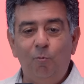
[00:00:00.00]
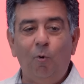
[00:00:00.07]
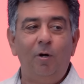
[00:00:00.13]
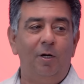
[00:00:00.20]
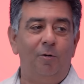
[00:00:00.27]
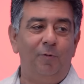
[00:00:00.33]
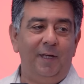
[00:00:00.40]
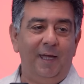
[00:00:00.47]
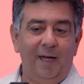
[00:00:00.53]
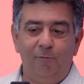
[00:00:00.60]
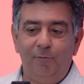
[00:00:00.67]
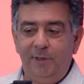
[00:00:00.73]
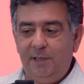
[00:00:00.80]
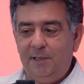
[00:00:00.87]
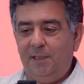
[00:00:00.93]
what did we
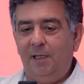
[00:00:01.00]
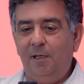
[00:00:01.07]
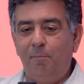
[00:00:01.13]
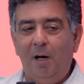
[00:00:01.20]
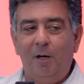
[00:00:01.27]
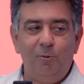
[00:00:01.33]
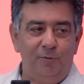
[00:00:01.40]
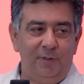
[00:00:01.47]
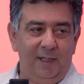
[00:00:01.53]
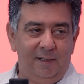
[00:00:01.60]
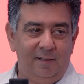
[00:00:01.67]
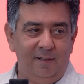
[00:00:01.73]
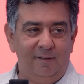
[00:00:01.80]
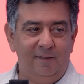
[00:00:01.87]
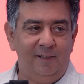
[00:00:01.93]
have? We just had a Maruti
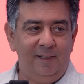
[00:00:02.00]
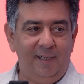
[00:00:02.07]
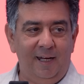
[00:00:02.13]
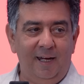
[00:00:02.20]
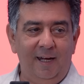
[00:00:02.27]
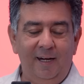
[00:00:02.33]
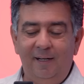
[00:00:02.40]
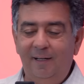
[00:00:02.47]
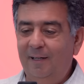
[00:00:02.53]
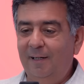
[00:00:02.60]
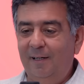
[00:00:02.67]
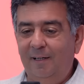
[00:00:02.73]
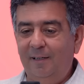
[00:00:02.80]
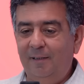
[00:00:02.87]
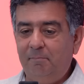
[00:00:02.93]
800 and
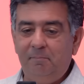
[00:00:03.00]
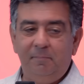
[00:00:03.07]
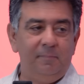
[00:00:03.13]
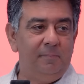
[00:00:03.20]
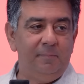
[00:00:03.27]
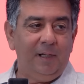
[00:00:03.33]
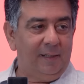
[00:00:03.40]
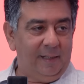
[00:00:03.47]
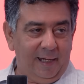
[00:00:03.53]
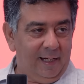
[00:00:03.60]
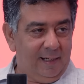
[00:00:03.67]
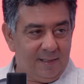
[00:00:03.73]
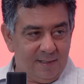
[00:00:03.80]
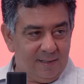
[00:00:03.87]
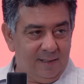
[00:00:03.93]
nothing
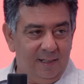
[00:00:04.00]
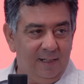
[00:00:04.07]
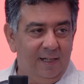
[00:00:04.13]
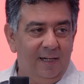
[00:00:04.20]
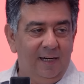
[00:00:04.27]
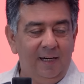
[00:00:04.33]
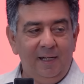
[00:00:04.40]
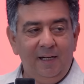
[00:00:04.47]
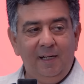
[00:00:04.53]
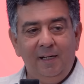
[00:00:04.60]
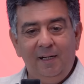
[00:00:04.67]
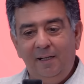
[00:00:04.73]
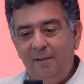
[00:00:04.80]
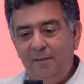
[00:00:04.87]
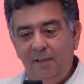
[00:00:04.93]
else
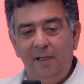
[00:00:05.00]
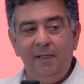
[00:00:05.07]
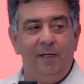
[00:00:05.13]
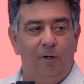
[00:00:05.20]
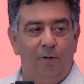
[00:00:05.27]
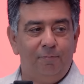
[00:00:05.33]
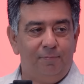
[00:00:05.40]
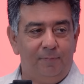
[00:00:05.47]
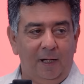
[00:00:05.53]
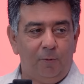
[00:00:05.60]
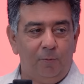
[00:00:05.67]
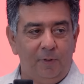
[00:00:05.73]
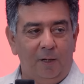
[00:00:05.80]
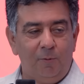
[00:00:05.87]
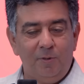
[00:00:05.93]
really off.
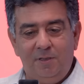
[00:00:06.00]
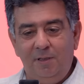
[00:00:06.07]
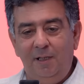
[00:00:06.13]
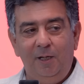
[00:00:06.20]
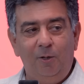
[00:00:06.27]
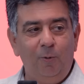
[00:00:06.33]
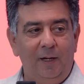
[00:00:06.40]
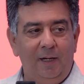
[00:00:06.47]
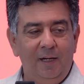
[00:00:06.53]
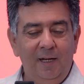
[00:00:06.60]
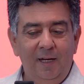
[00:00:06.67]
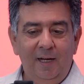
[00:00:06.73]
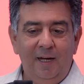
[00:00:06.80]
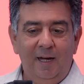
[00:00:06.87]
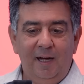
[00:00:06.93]
That was really quick.
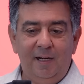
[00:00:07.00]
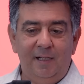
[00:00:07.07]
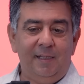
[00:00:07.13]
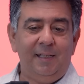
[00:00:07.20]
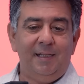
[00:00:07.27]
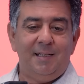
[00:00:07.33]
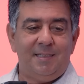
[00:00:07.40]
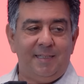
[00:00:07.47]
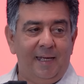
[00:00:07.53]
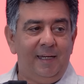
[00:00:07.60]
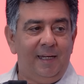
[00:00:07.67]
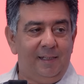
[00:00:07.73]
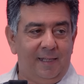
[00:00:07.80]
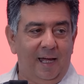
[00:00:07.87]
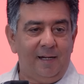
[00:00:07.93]
And I think the
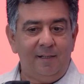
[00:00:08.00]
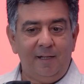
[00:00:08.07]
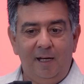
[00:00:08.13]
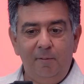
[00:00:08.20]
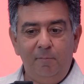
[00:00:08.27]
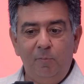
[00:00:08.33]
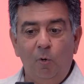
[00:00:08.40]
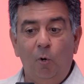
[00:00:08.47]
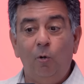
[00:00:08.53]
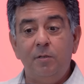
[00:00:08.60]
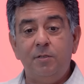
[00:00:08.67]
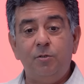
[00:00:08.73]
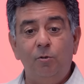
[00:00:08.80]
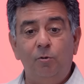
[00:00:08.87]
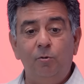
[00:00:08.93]
Zen at that time
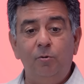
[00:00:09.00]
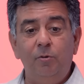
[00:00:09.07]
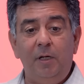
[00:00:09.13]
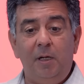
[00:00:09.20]
also